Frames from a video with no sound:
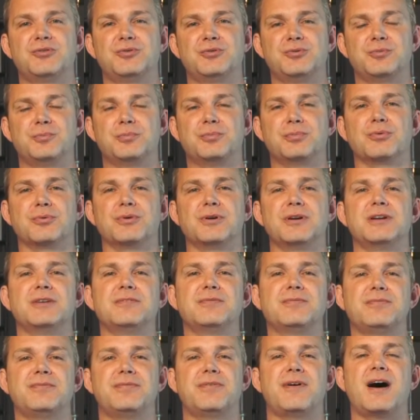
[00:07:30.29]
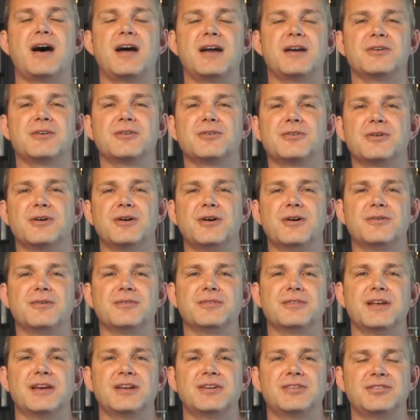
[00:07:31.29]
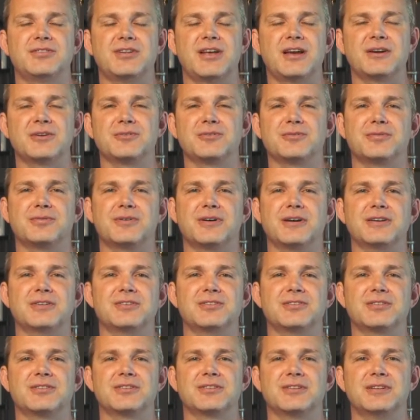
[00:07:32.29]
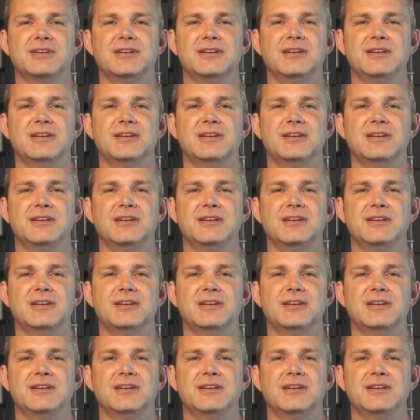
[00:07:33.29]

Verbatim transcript: to bring fire on that sacrifice.